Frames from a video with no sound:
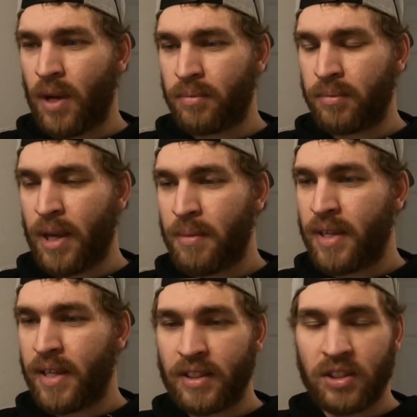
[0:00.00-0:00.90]

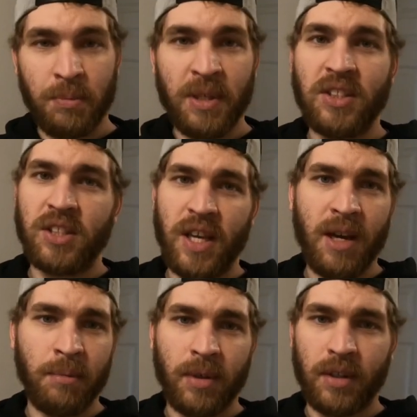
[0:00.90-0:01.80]
Maybe it's the
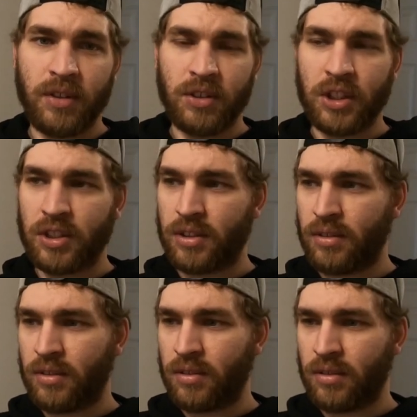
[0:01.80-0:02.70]
PCM, just
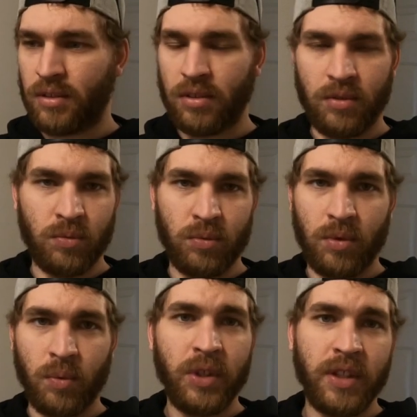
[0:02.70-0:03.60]

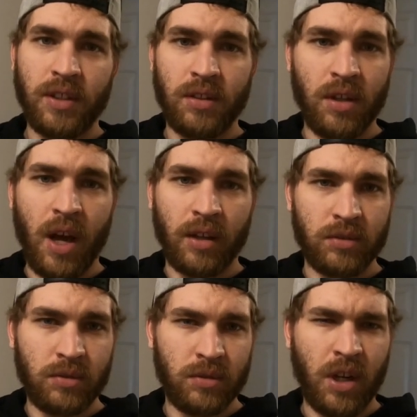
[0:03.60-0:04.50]
really not
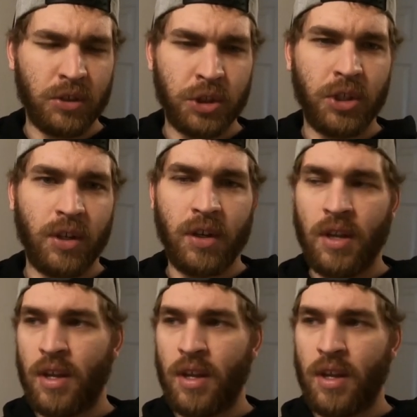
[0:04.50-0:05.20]
sure.